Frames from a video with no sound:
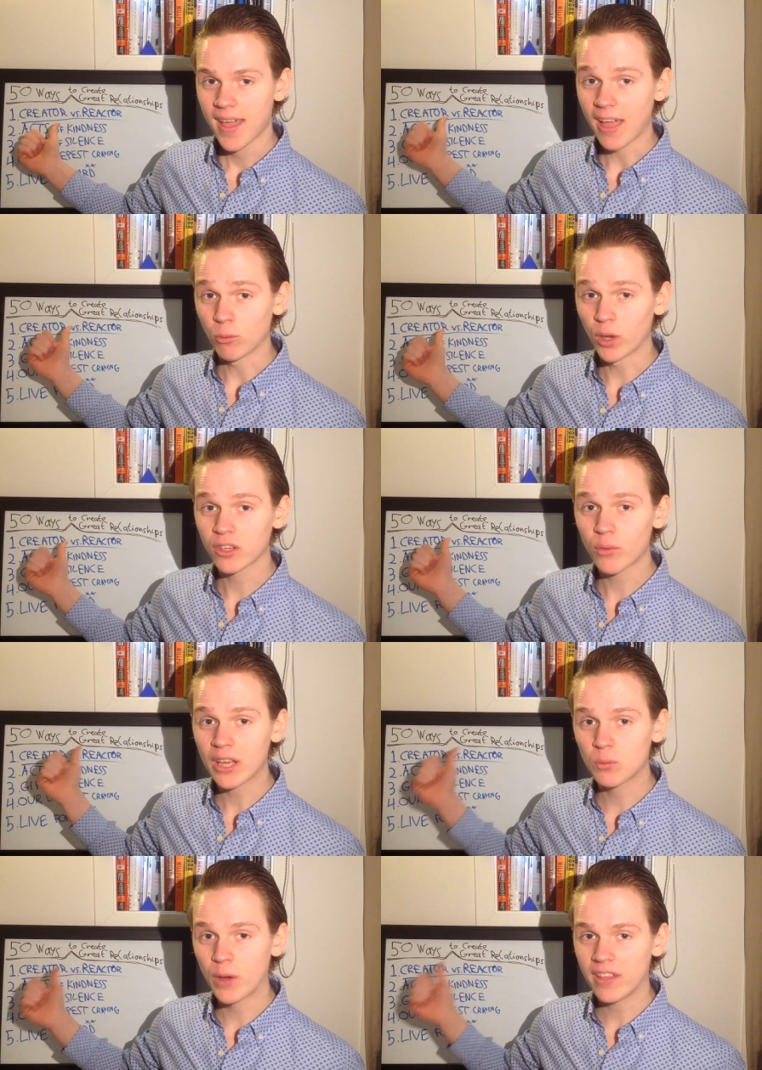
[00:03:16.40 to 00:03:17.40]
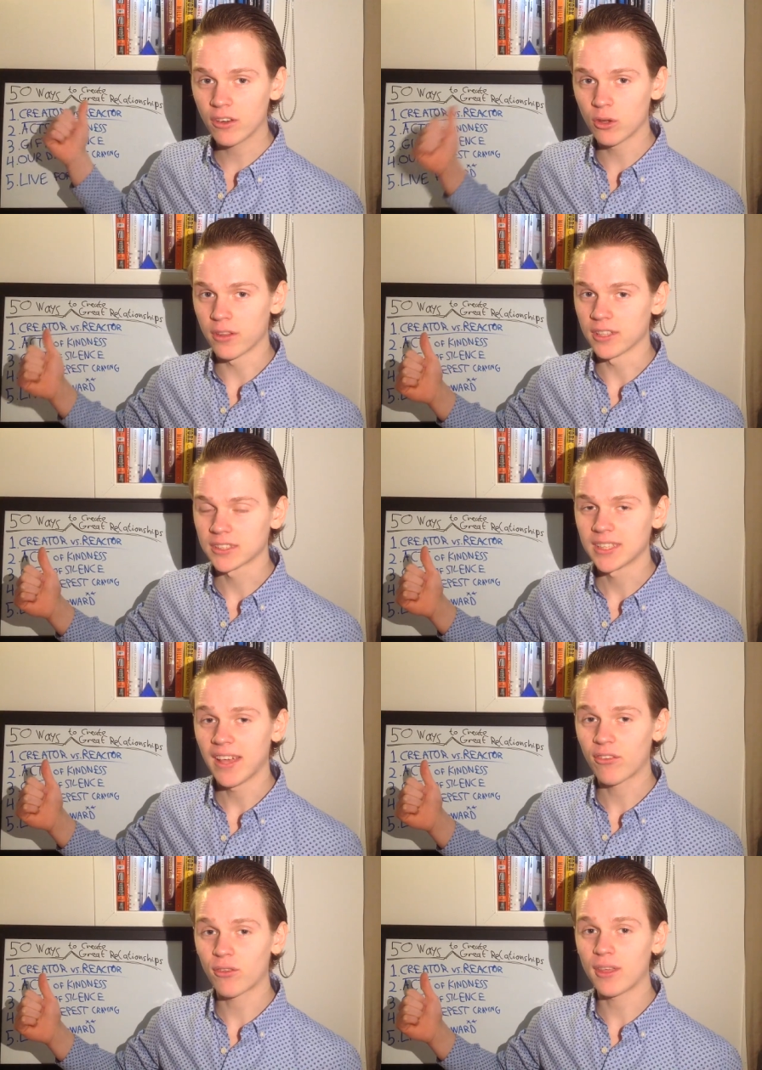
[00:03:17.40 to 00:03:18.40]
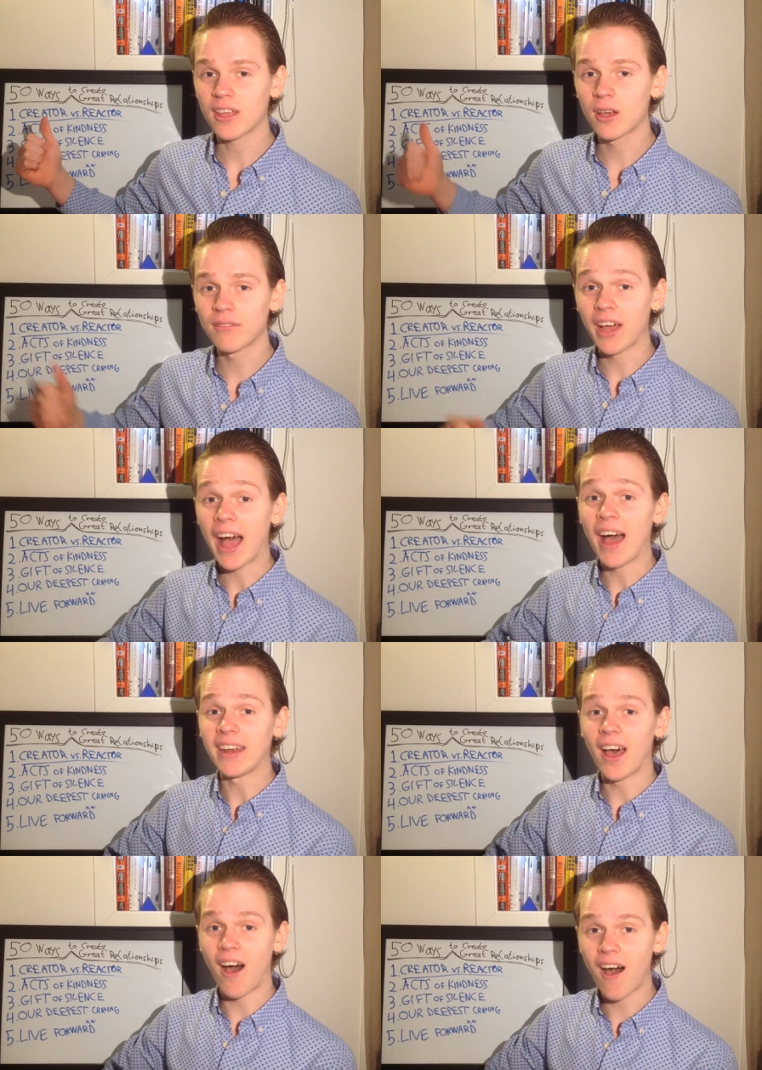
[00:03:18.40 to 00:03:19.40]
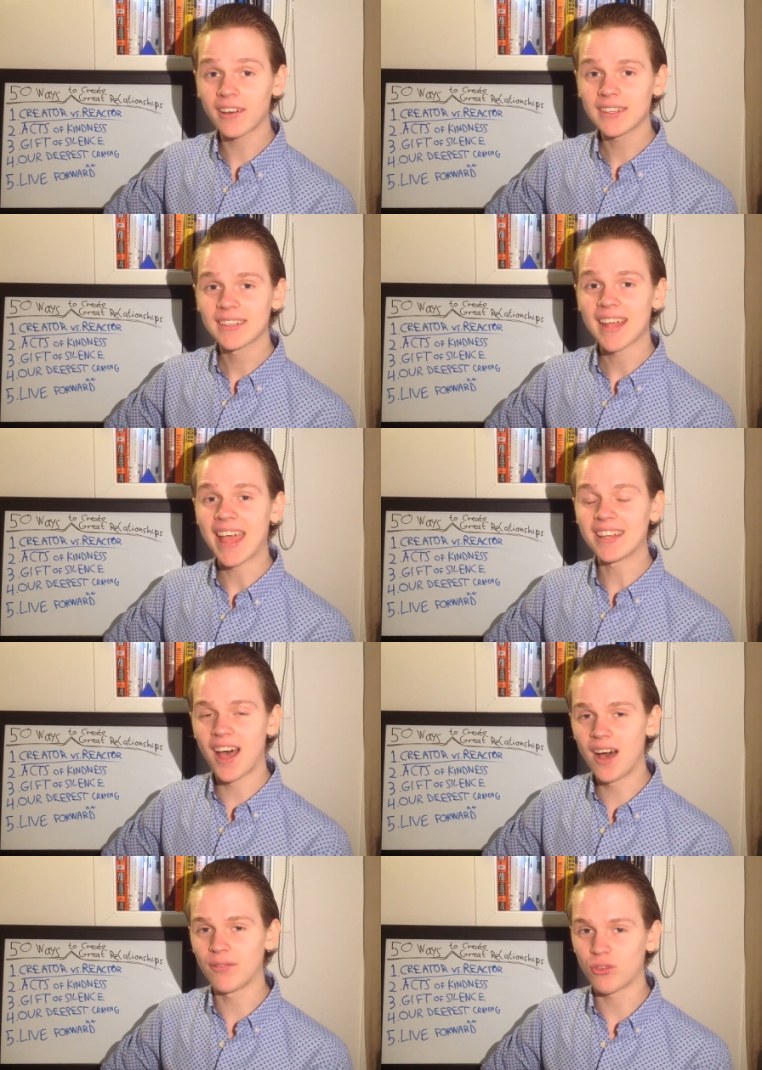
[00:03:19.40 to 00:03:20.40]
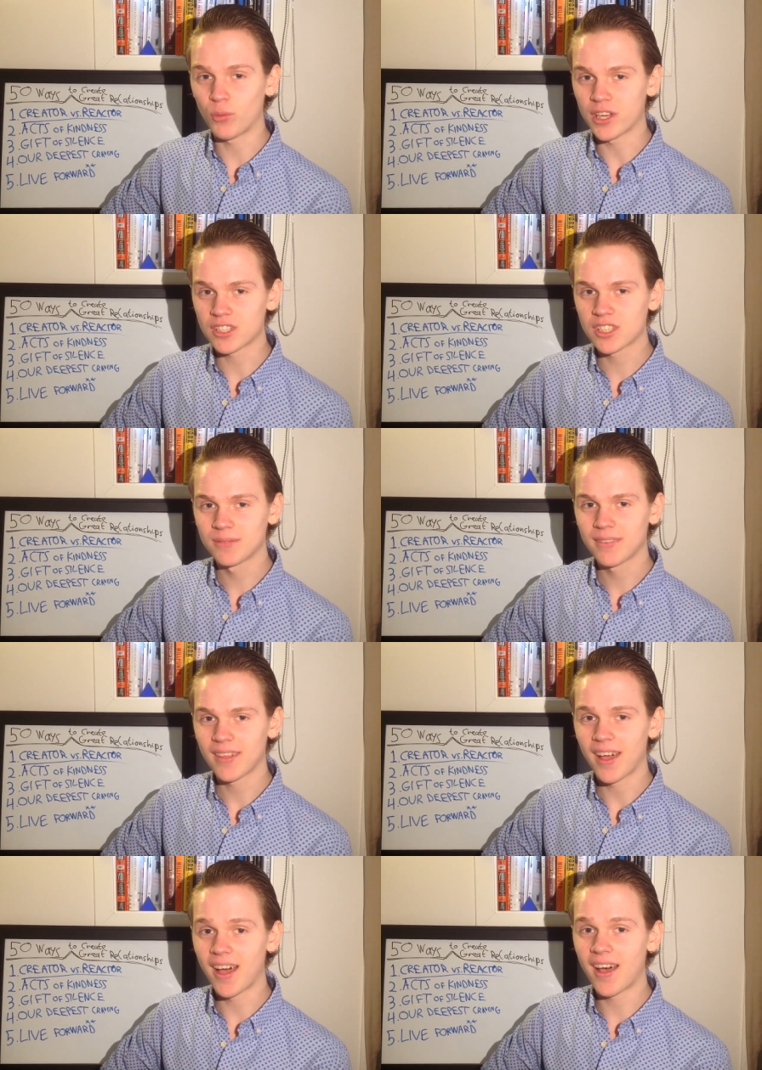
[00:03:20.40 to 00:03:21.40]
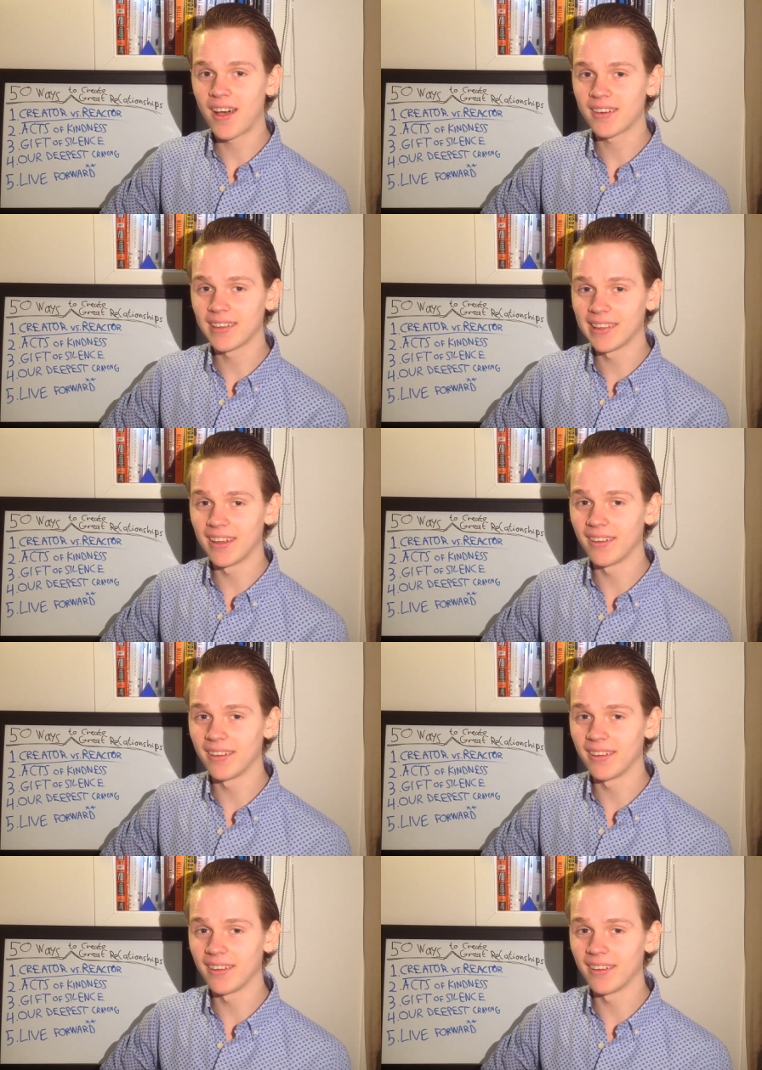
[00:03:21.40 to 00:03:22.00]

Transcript: And one great way to do this is to think of an on and off switch on